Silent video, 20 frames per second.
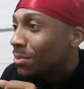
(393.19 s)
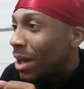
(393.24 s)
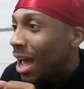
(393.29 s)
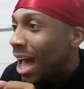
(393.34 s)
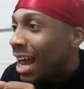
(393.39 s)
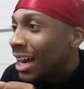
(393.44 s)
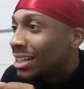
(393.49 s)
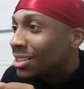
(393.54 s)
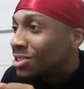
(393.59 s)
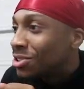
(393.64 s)
some
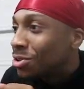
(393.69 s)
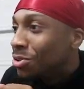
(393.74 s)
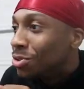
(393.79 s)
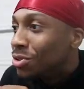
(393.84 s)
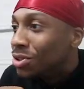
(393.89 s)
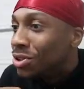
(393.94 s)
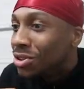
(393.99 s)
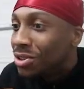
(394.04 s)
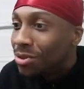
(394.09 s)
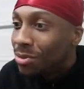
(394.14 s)

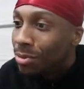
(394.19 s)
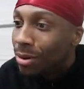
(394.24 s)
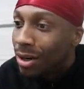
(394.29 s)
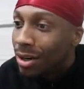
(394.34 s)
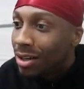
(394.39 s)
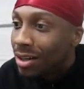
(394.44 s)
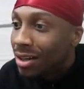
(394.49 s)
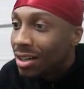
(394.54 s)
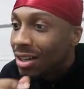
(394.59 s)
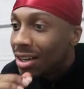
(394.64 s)
attitude to you,
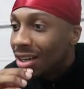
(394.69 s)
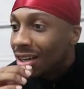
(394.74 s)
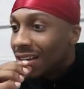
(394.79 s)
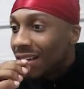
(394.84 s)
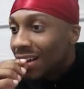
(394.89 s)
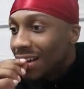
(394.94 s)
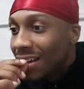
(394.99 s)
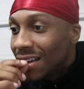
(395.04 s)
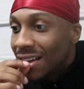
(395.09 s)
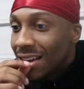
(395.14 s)
bro.
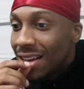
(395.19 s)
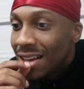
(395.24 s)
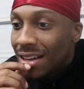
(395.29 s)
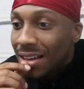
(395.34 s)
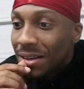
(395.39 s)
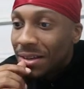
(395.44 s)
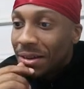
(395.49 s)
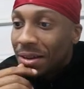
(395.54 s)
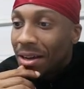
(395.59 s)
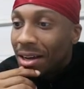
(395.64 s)

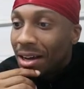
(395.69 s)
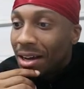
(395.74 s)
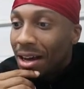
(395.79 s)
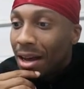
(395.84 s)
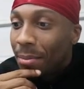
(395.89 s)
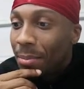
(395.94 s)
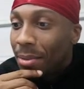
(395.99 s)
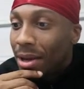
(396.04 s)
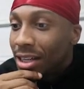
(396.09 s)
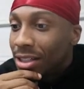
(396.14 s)

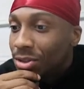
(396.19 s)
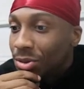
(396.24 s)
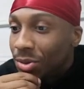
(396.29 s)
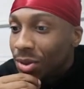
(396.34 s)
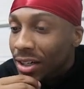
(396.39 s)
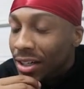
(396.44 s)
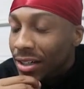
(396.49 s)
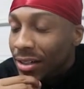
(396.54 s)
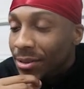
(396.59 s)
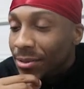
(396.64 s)
I mess
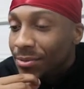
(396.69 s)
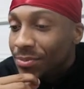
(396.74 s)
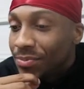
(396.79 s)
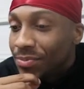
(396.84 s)
with it.